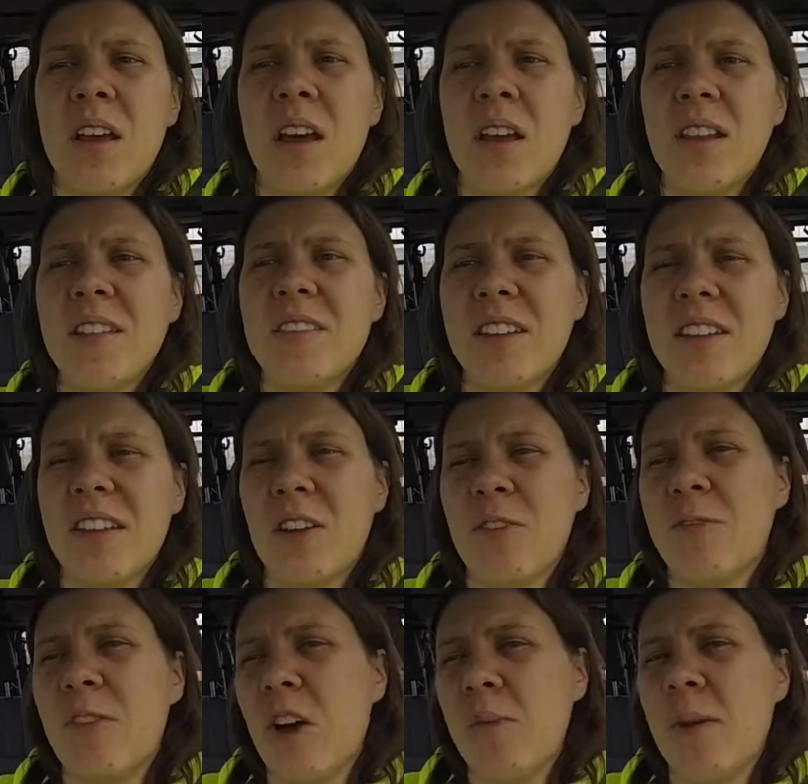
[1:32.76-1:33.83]
And that's like you're
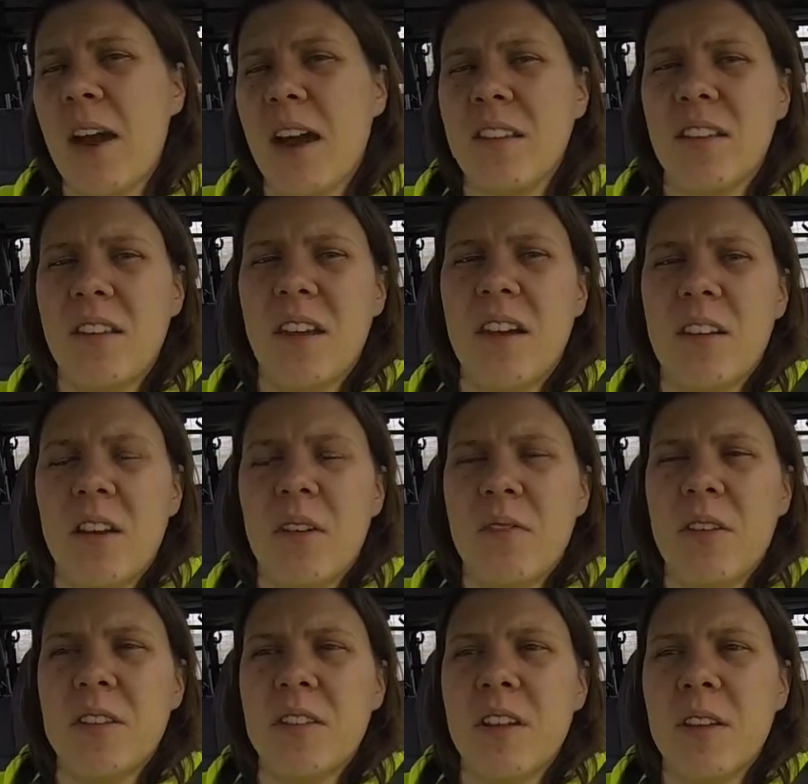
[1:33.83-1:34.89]
far back in the line,
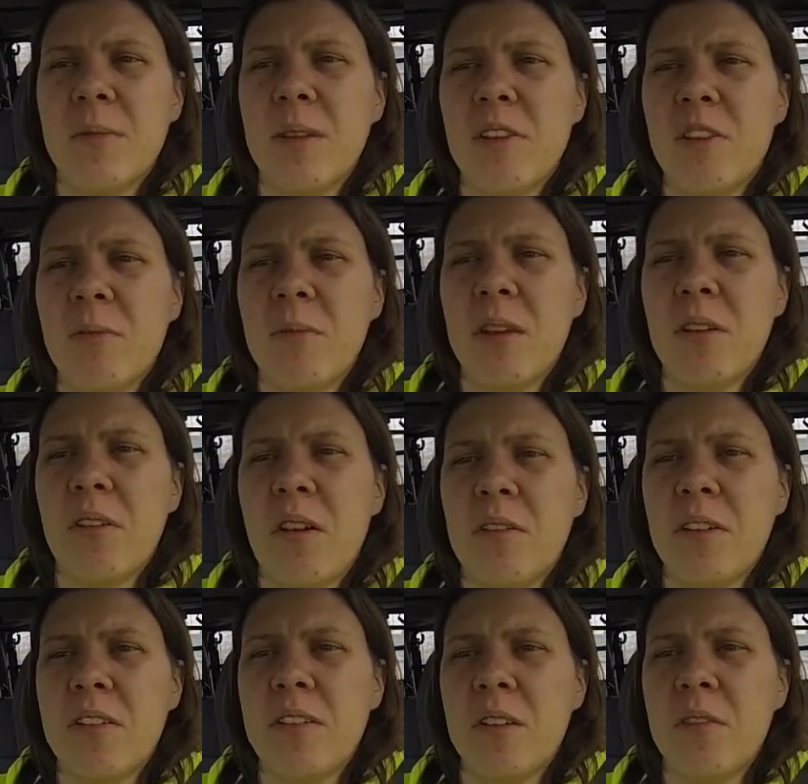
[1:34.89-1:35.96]
obviously, but normally you don't
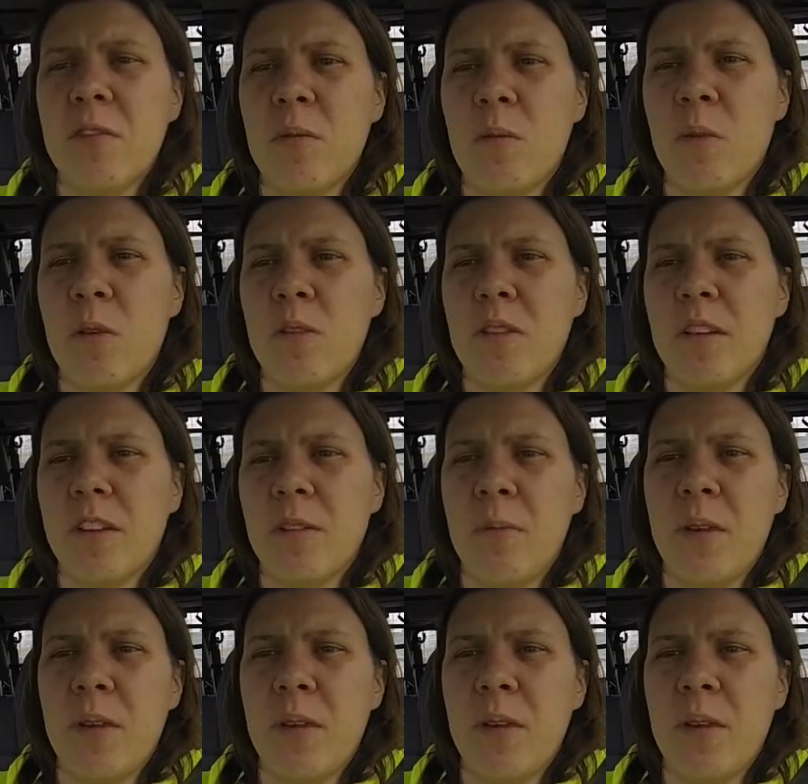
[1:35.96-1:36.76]
have to sit for more than like a